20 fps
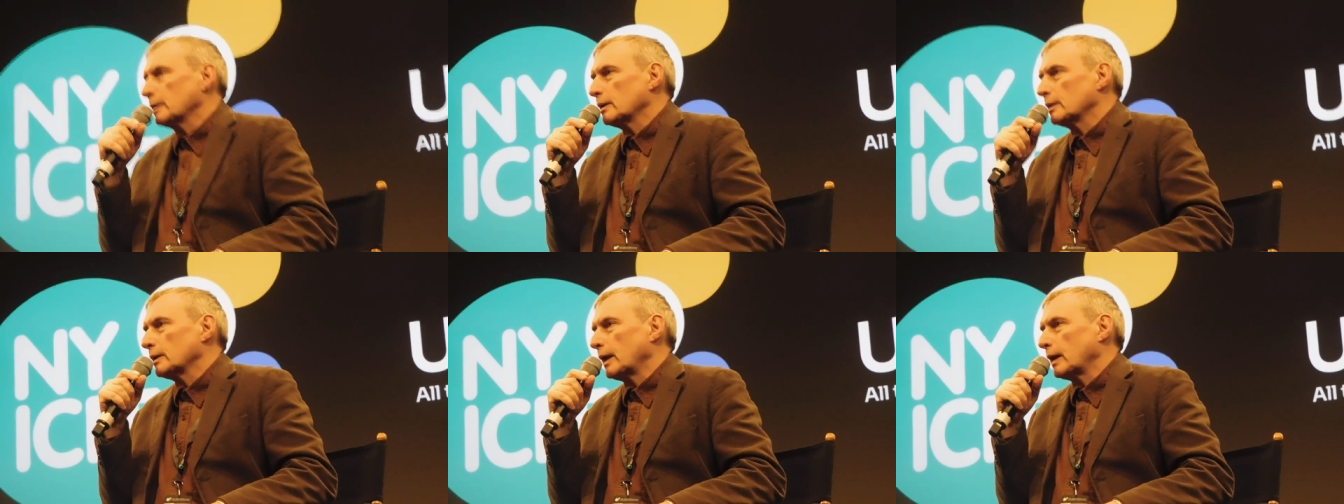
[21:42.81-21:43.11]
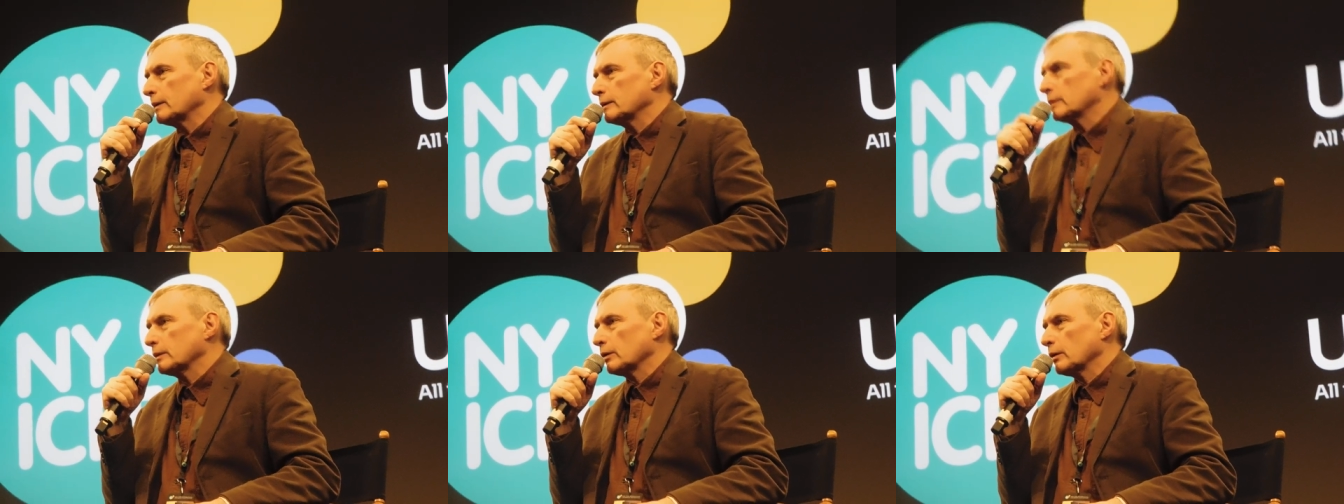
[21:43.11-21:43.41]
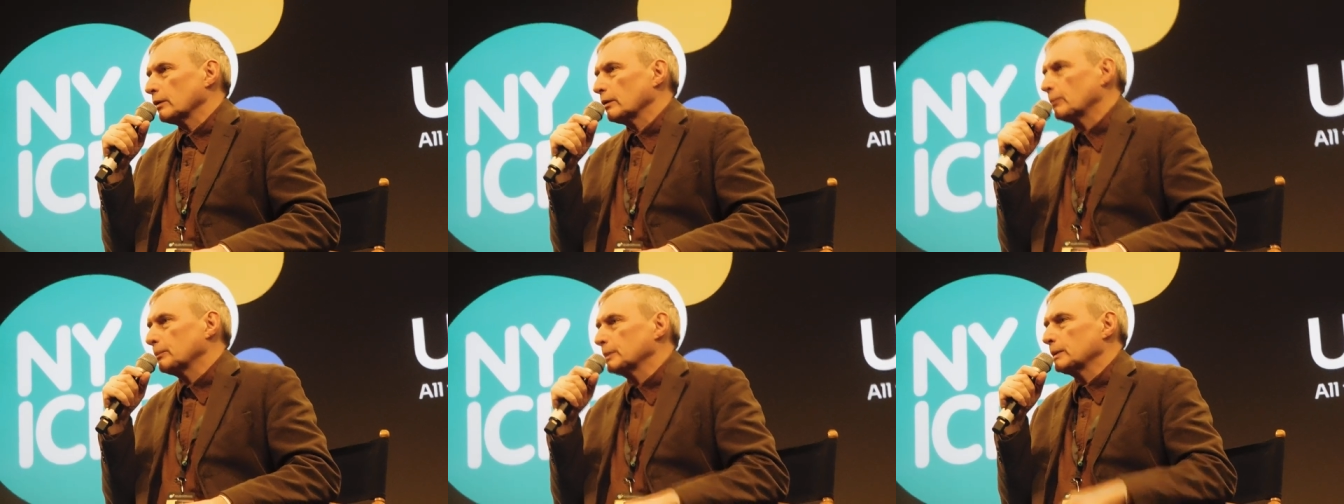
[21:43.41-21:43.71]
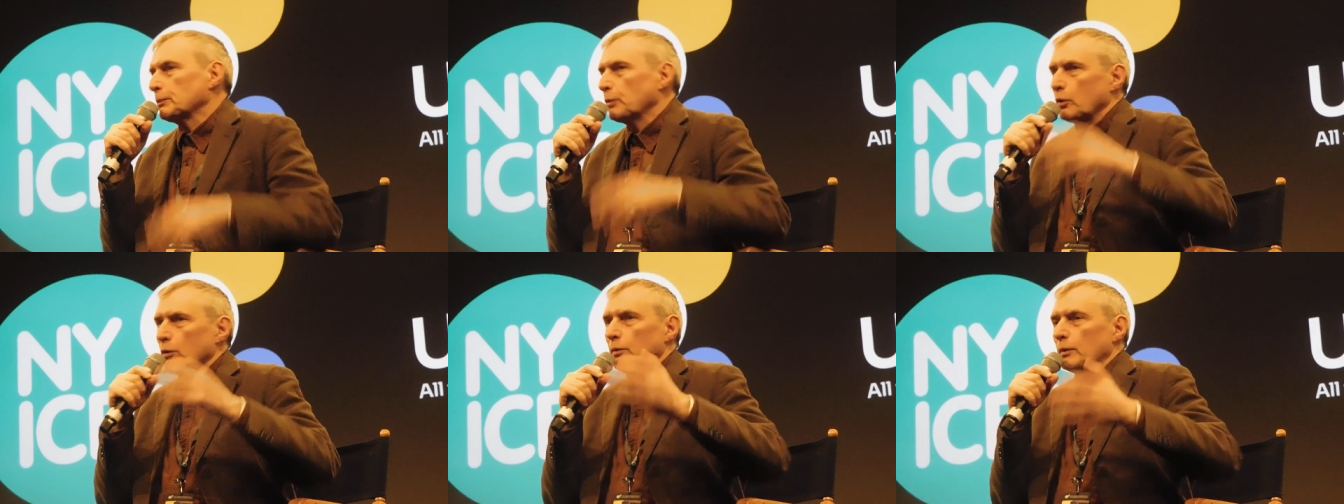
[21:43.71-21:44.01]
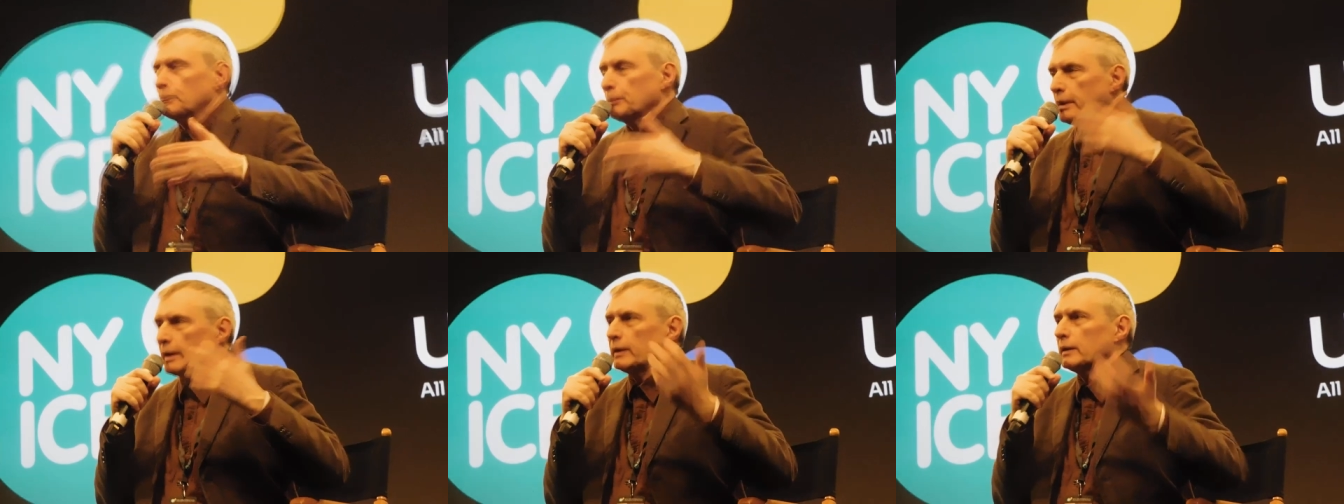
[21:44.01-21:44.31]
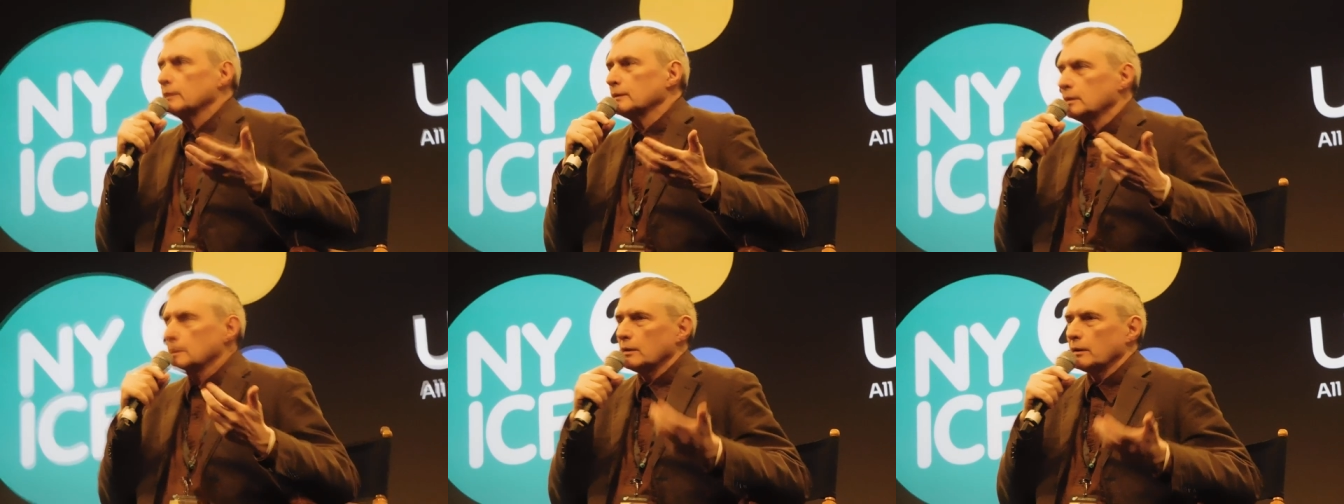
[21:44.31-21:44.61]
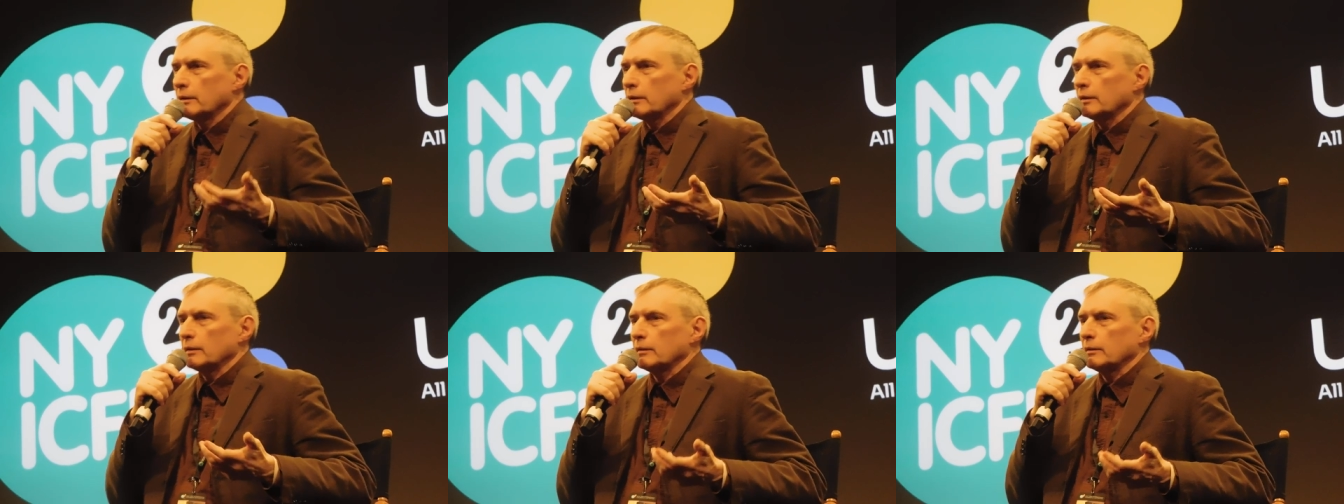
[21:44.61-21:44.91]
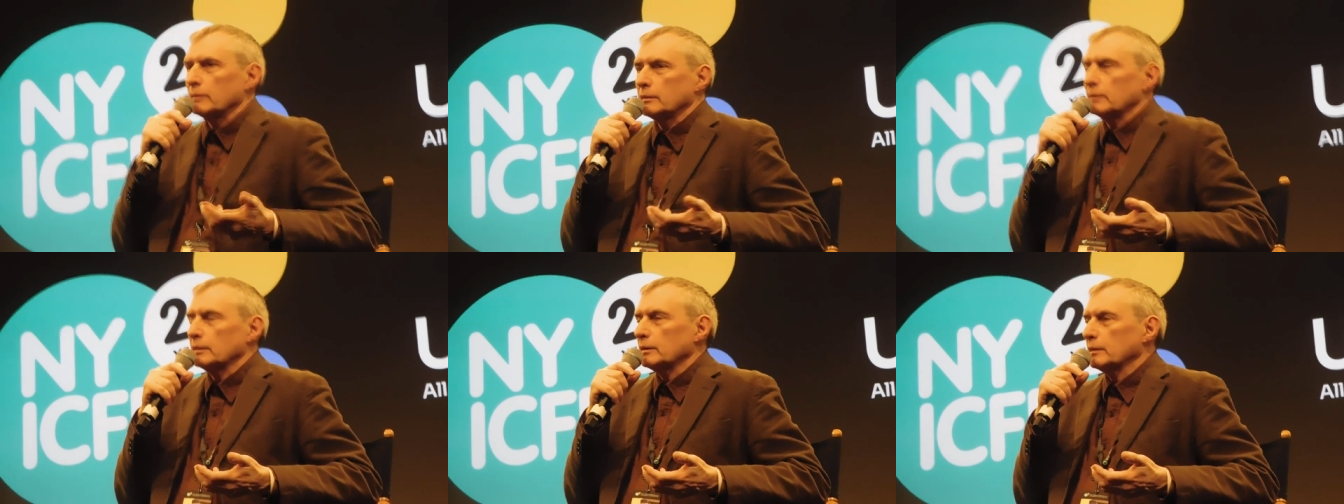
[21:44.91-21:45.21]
like uh, people playing uh,